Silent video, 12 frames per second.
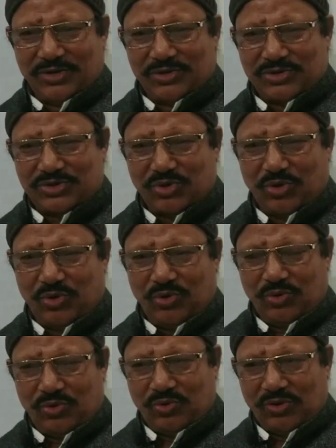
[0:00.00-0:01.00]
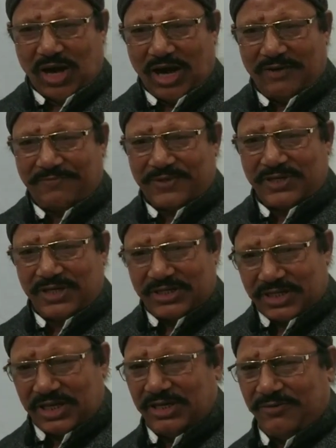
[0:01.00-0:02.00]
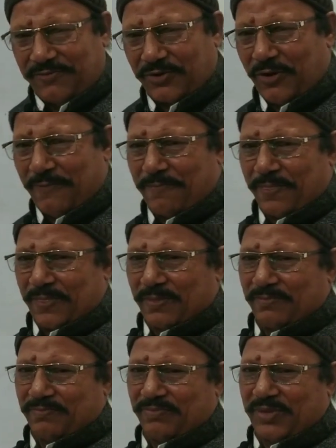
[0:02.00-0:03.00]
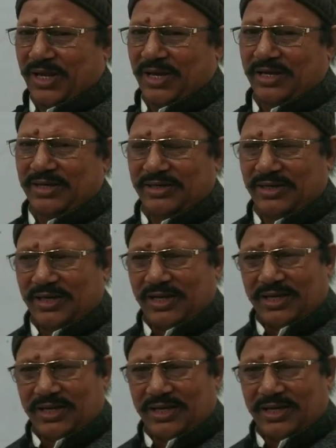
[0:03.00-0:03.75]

So after returning from there,